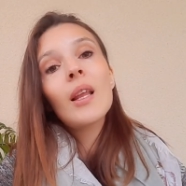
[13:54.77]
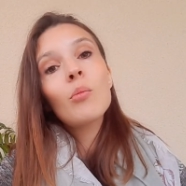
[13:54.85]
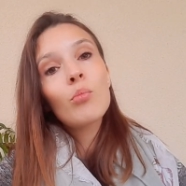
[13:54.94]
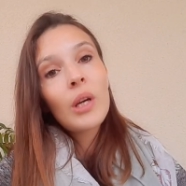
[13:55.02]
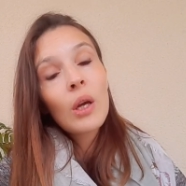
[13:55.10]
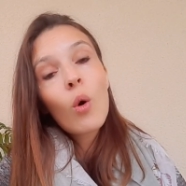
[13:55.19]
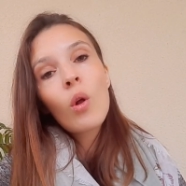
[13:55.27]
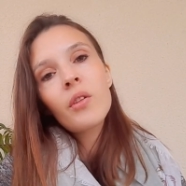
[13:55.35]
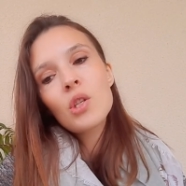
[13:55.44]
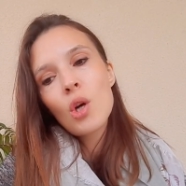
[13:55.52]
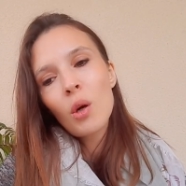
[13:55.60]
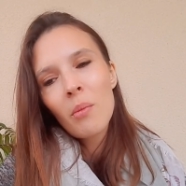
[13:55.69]
and bring all the
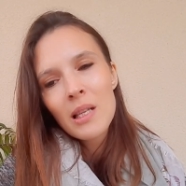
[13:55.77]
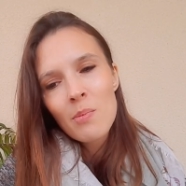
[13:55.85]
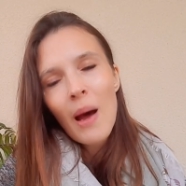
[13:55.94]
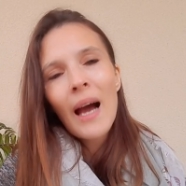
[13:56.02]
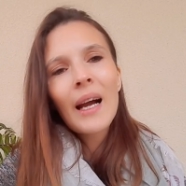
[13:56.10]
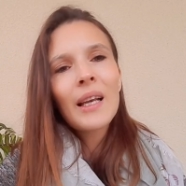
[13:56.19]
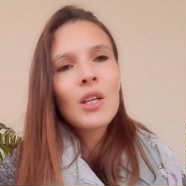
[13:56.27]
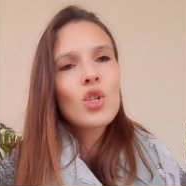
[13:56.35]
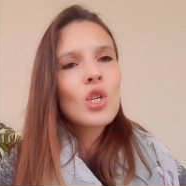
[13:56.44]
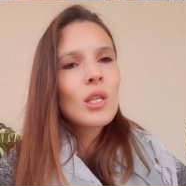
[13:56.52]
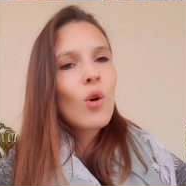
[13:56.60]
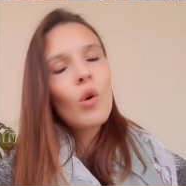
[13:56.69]
documents back, and it's
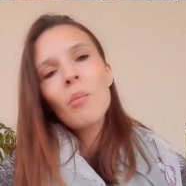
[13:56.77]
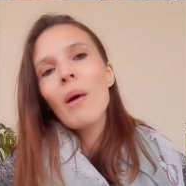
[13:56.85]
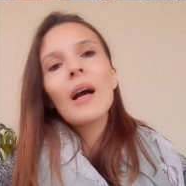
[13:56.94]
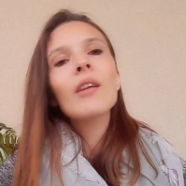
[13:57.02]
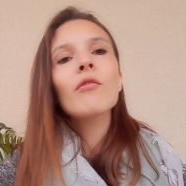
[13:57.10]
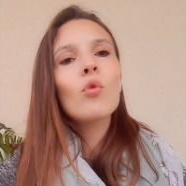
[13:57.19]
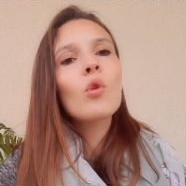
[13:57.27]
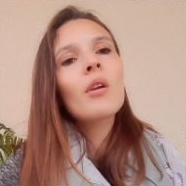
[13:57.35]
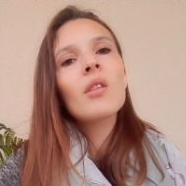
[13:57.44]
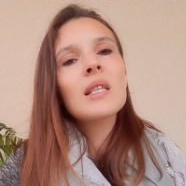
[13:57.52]
just going back and forth.